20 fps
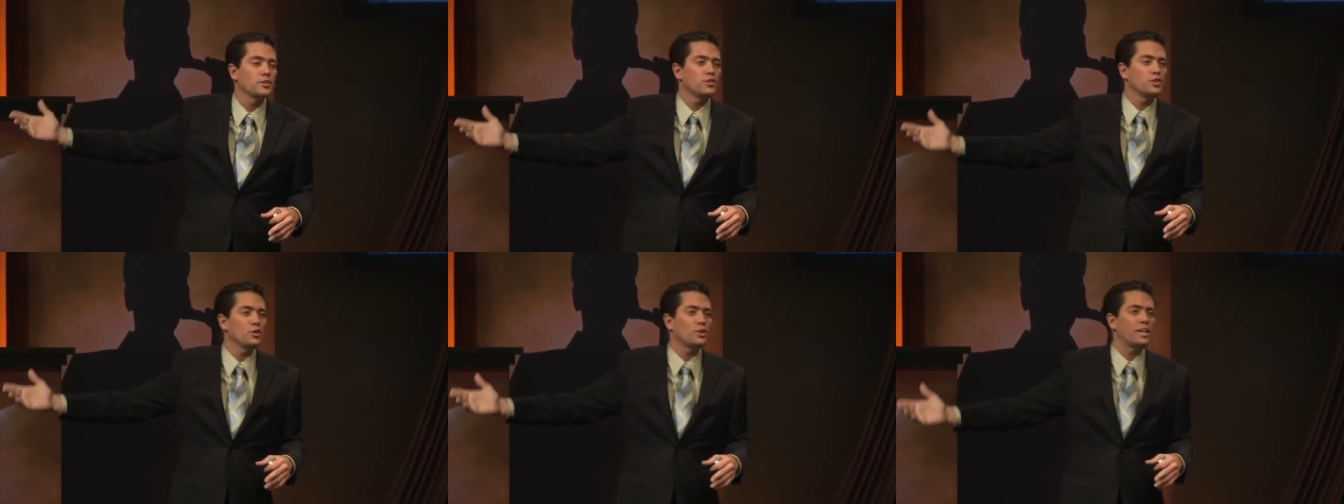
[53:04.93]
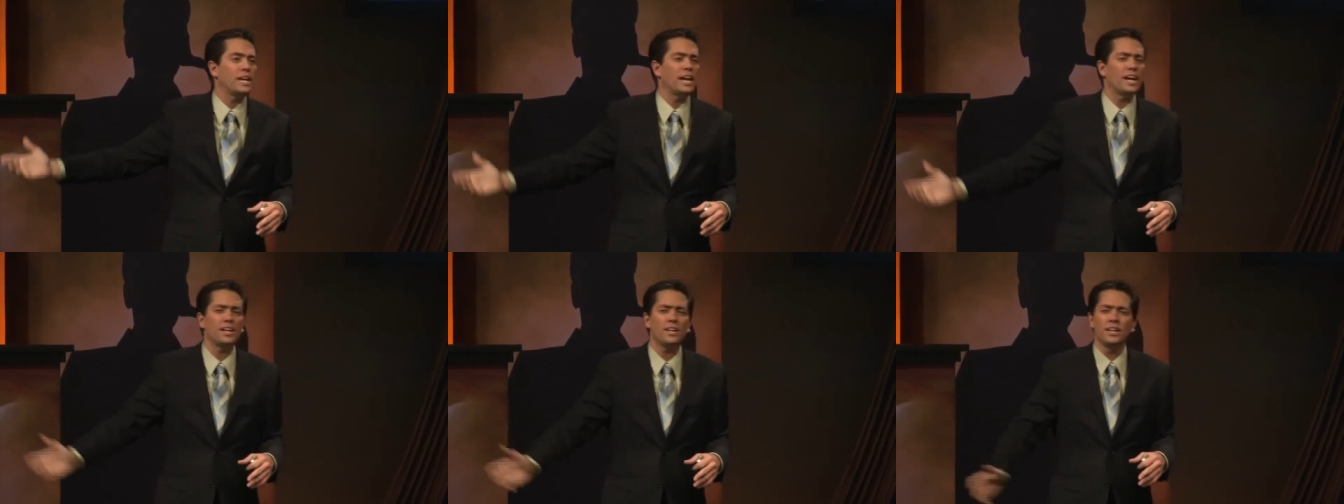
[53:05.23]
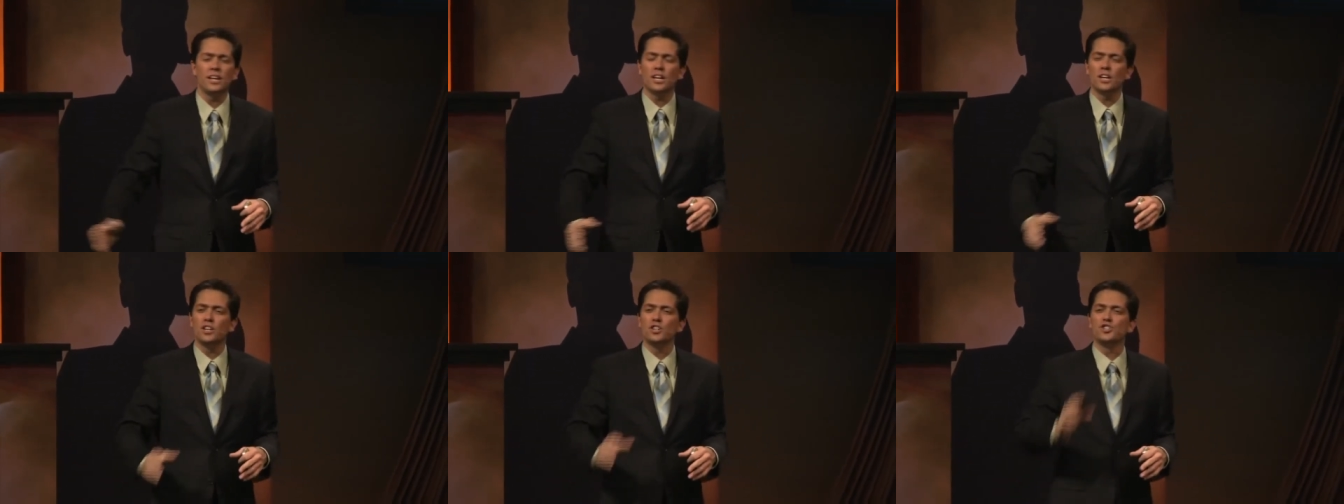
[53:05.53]
So you can't
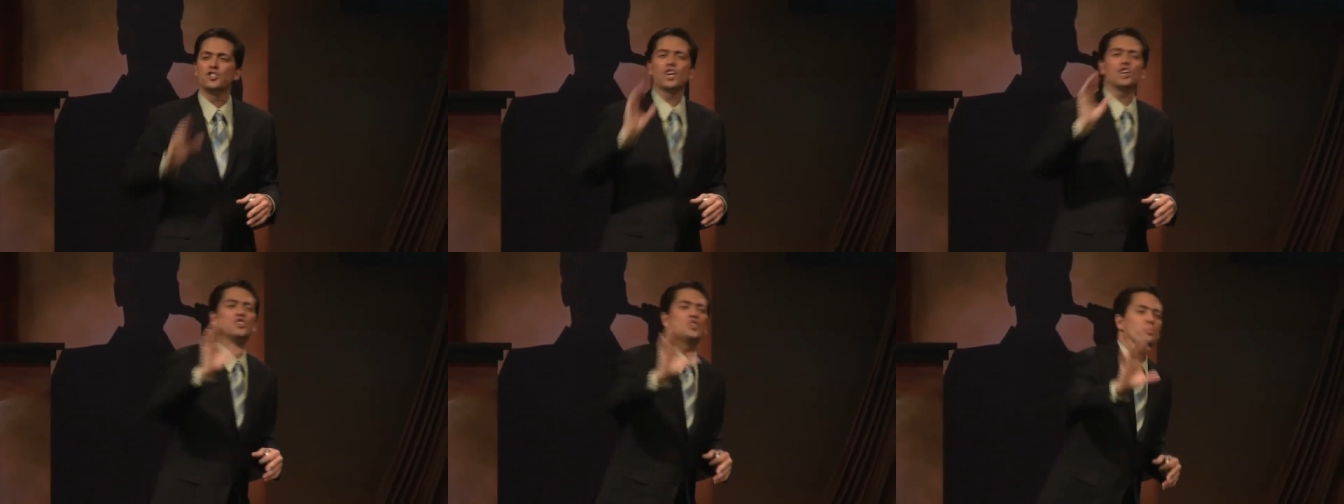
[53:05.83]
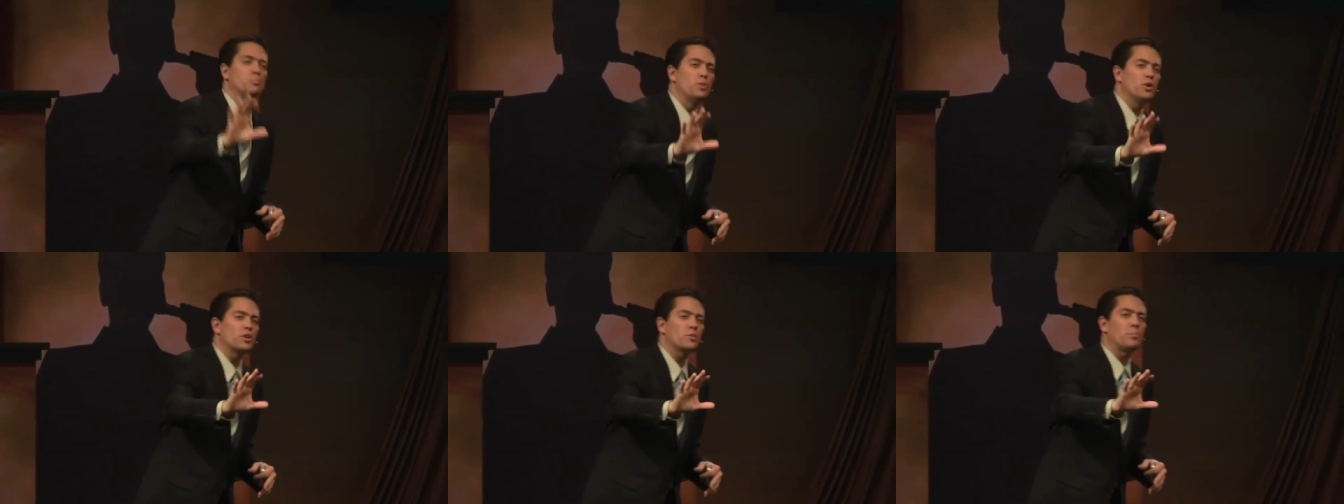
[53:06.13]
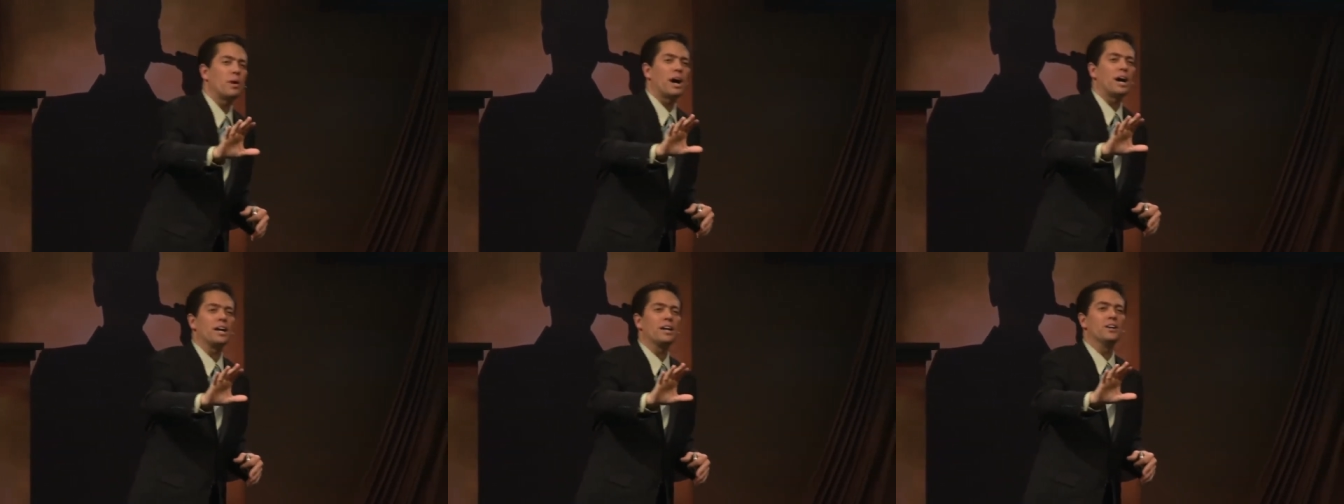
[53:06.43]
judge a
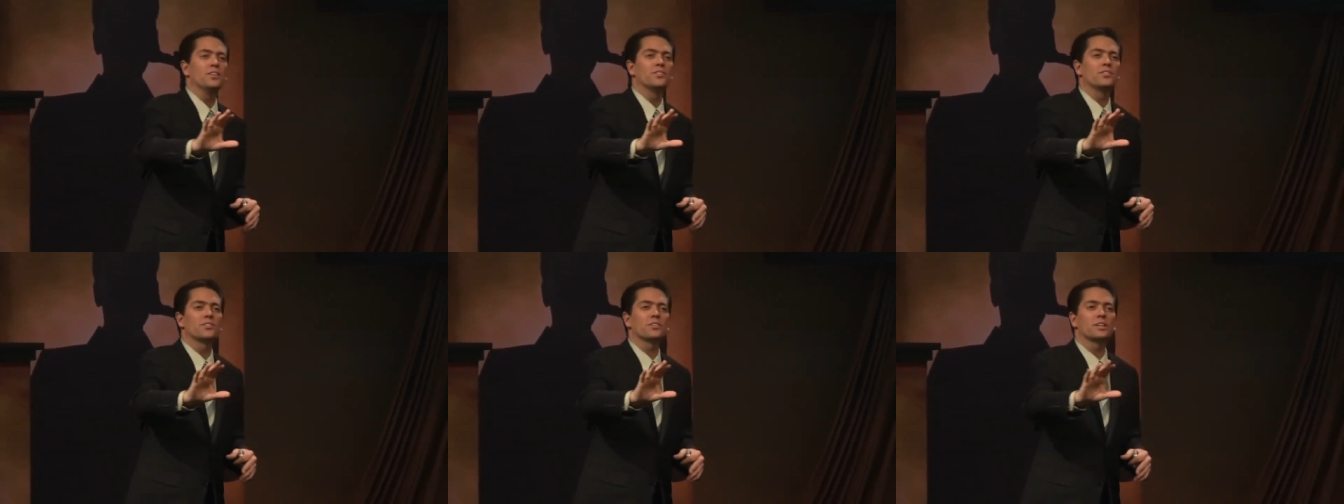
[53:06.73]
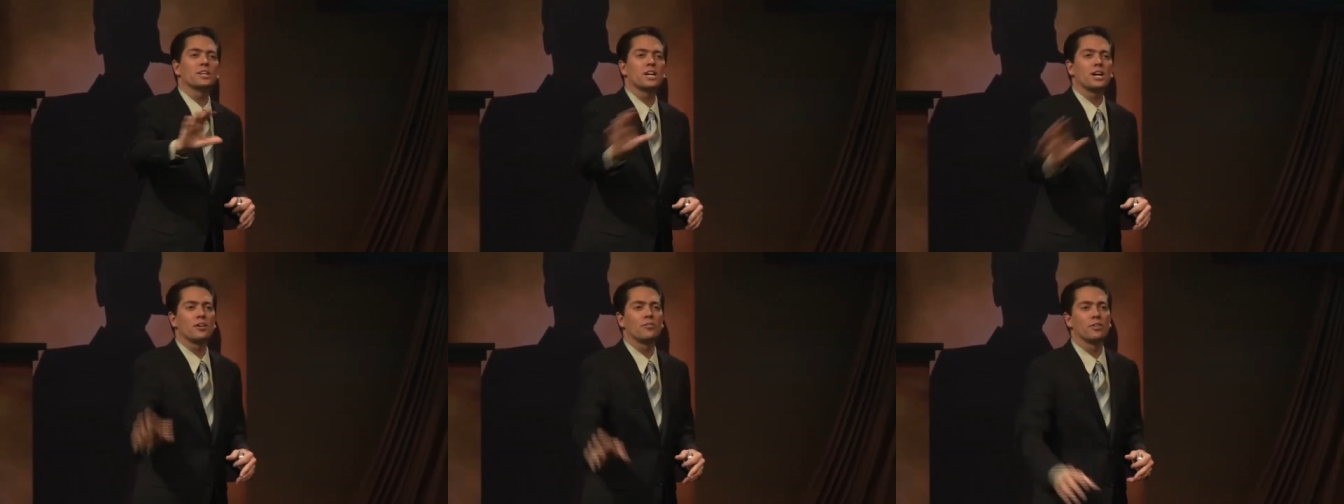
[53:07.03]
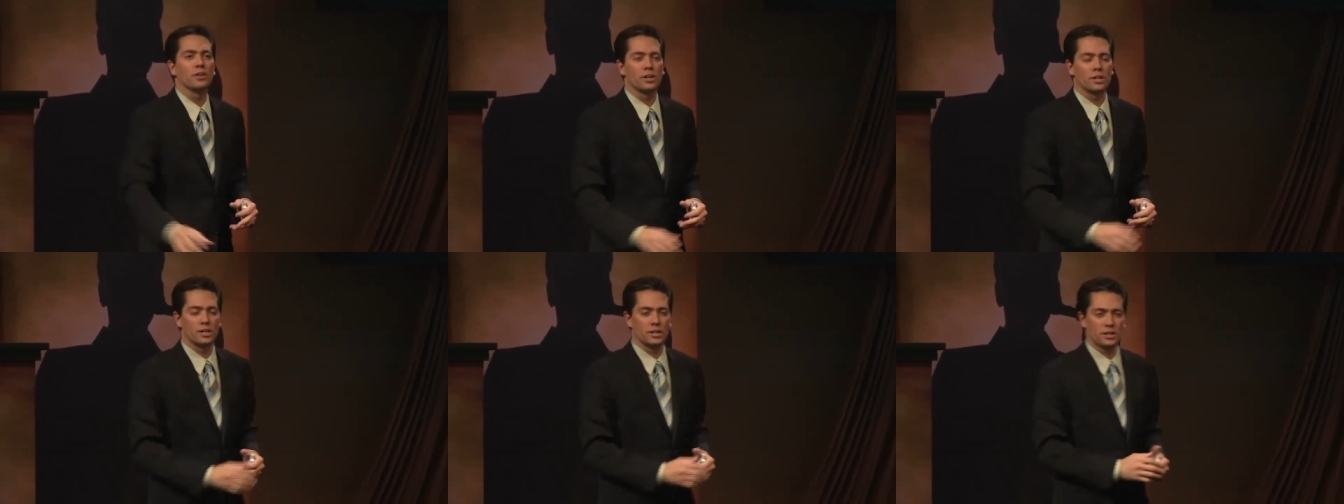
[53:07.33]
book by its
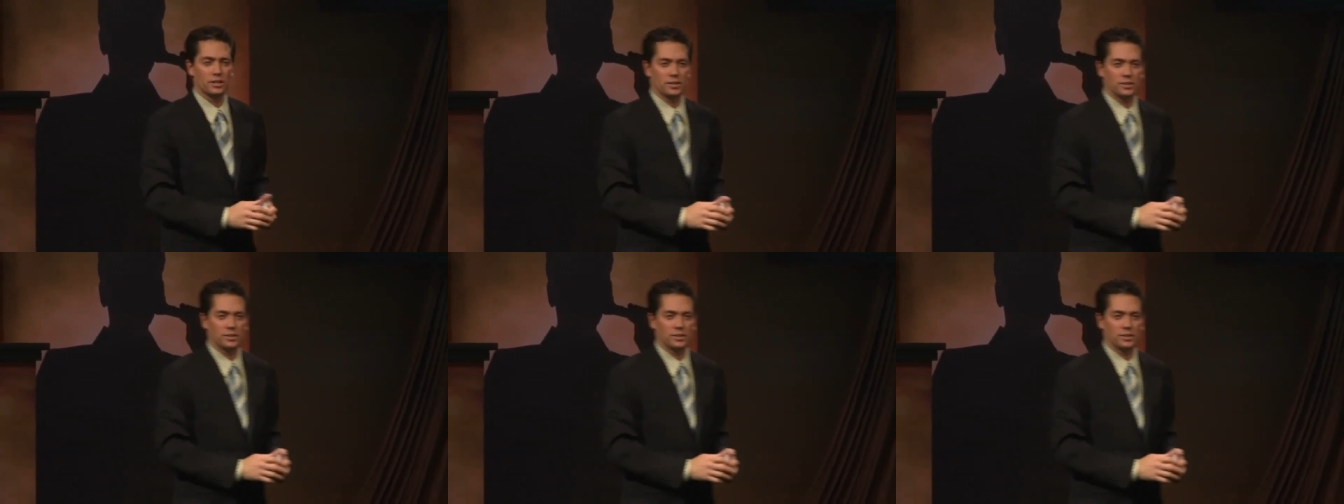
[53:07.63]
cover.